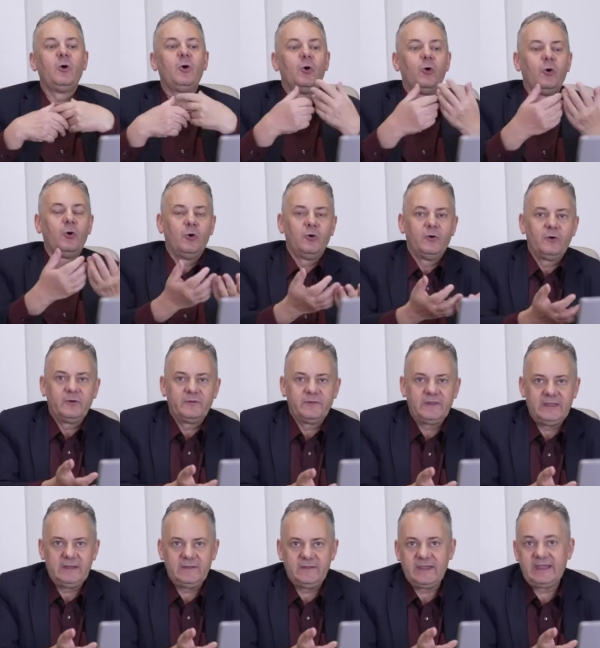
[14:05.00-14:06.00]
or
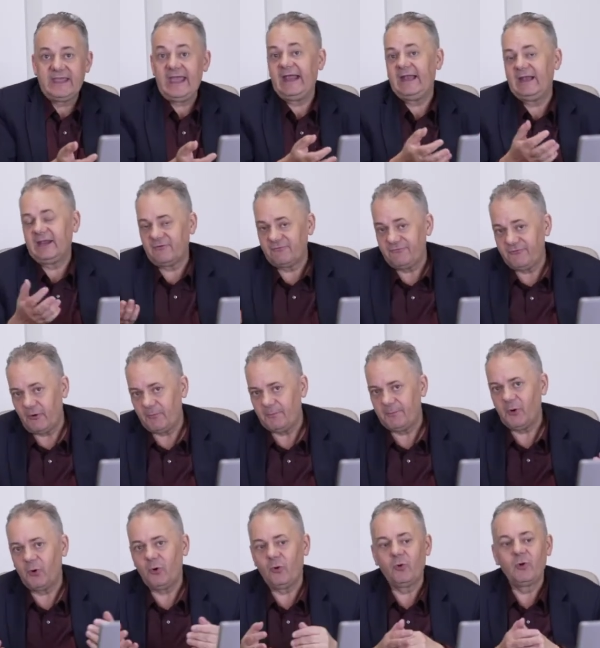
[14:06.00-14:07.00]
the Gaelic
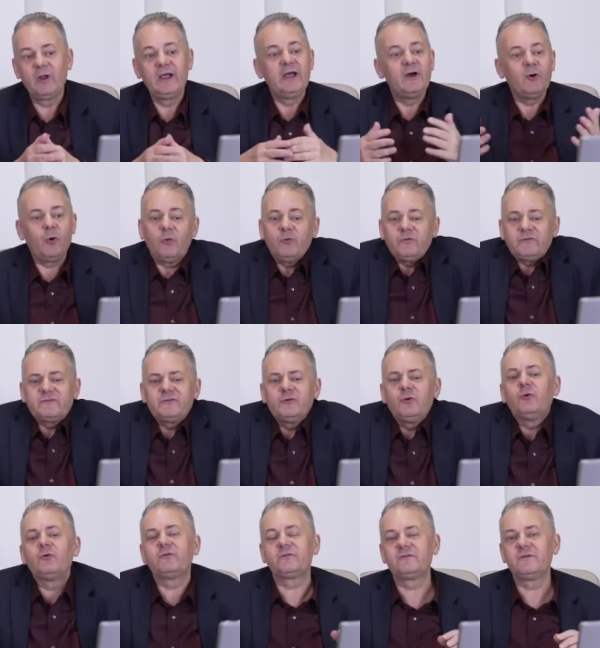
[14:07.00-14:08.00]
football, all
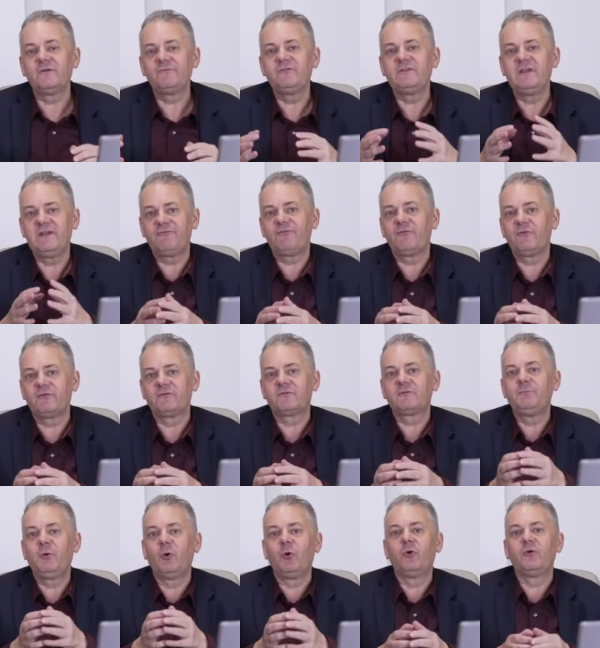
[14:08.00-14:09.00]
sorts of different
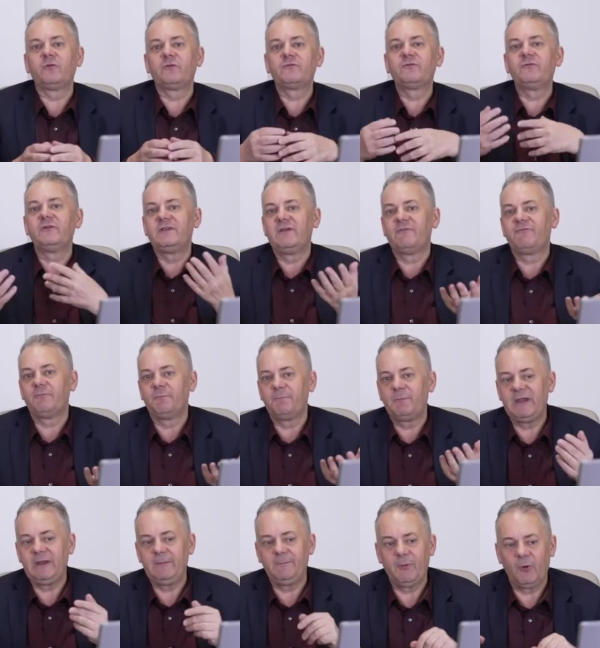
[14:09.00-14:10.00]
sports for different
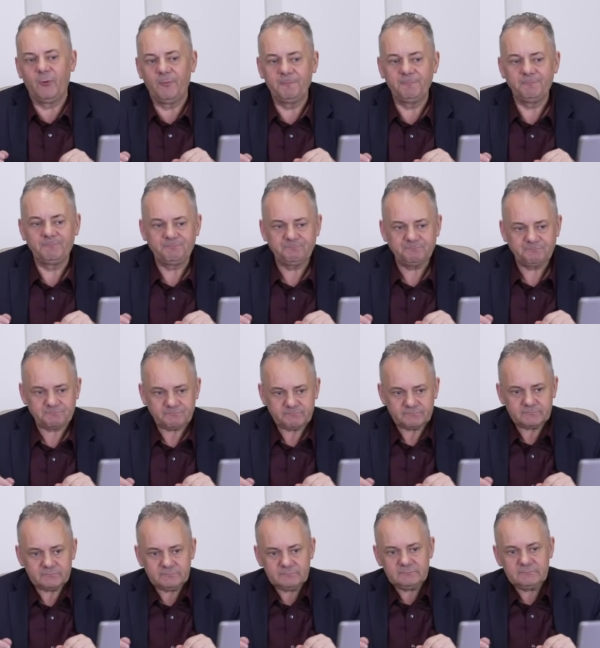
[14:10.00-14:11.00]
people.
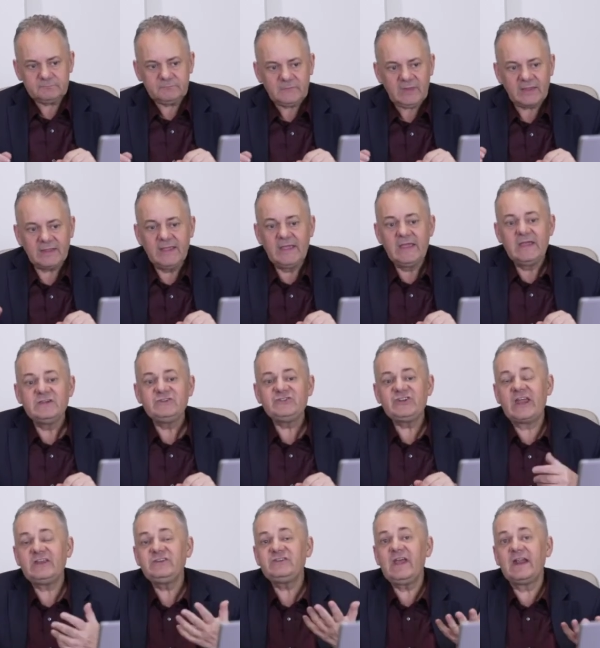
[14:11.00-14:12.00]

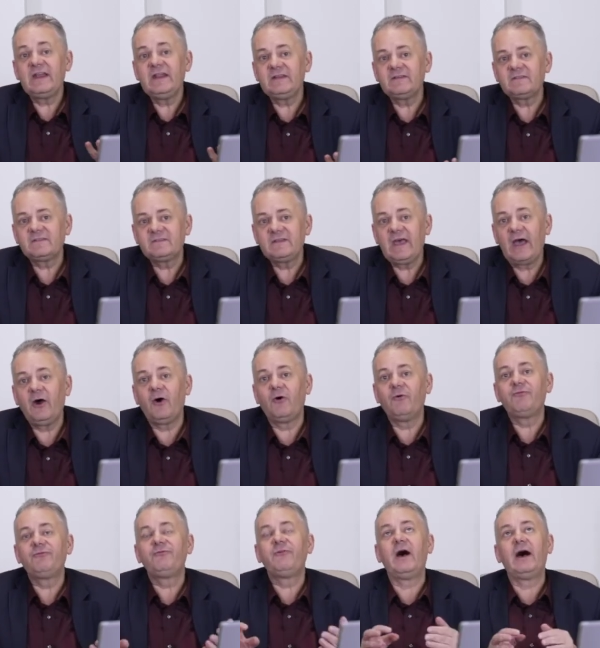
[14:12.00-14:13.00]
Shenzhen
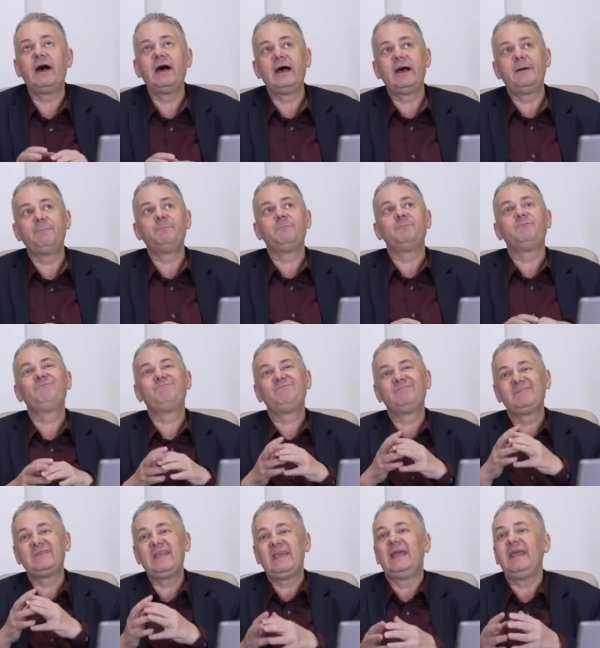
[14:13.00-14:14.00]
itself,
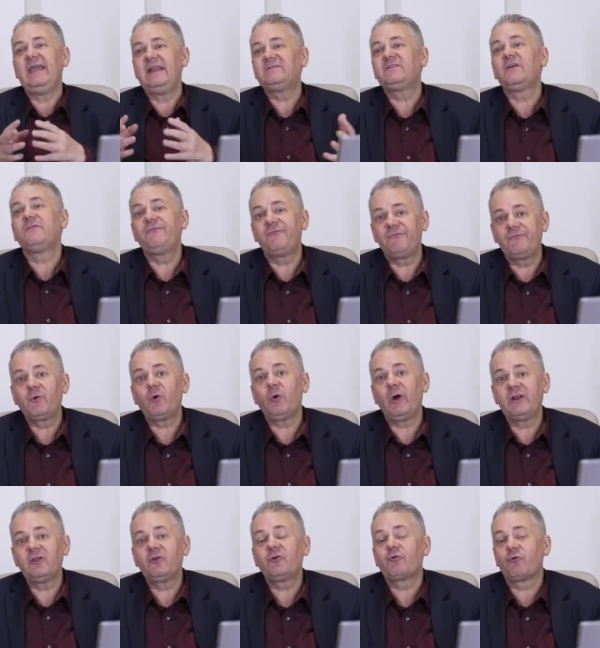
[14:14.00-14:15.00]
it's
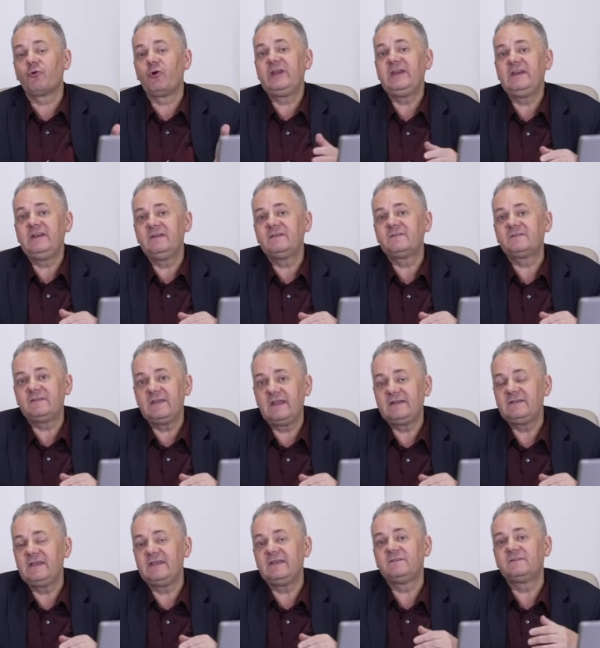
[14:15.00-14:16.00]
quite a green
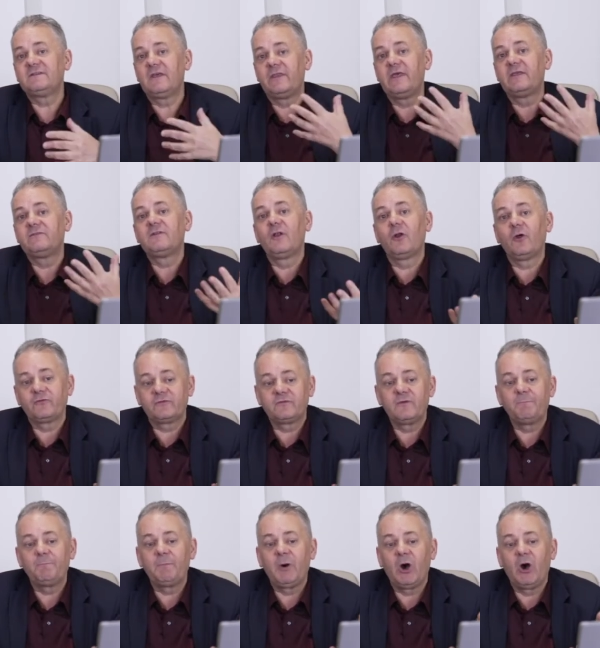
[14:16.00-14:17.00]
city, so there's lots
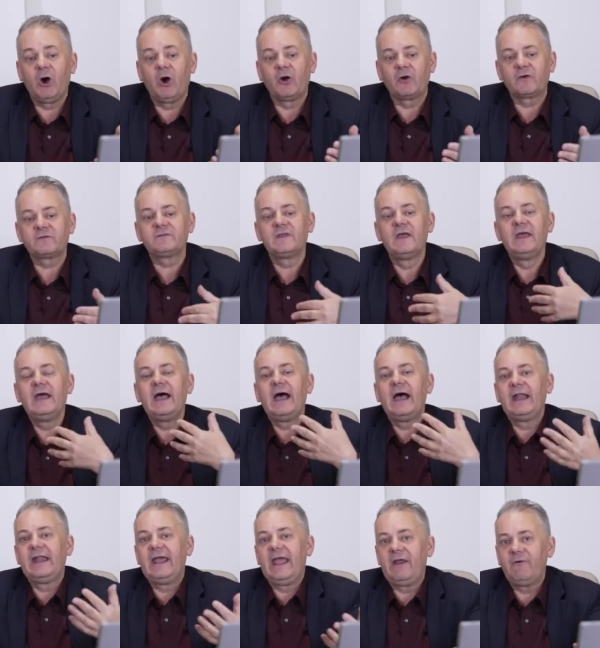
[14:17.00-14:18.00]
of parks
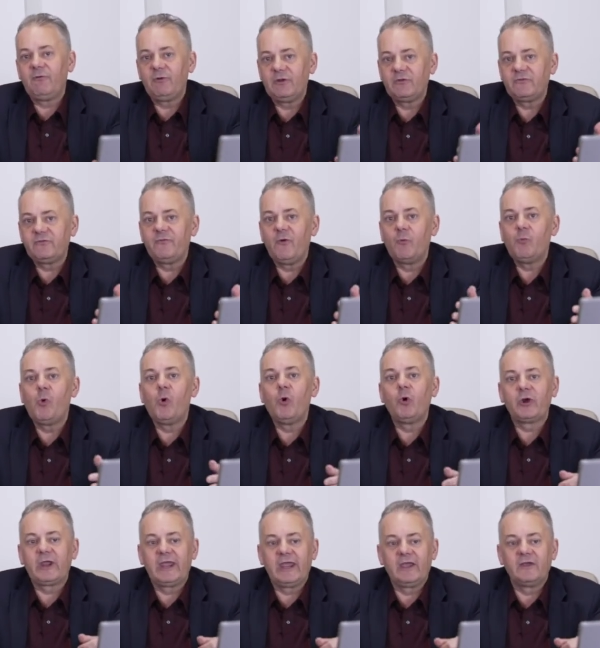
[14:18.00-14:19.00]
and areas for
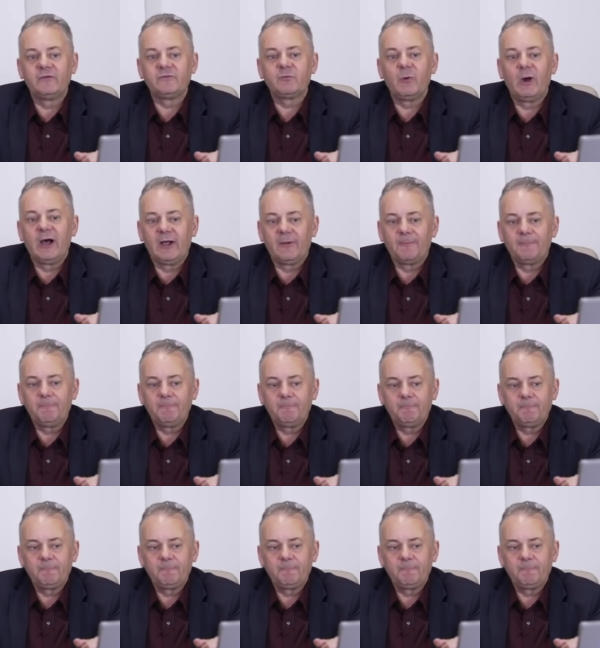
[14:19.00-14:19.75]
walking as well.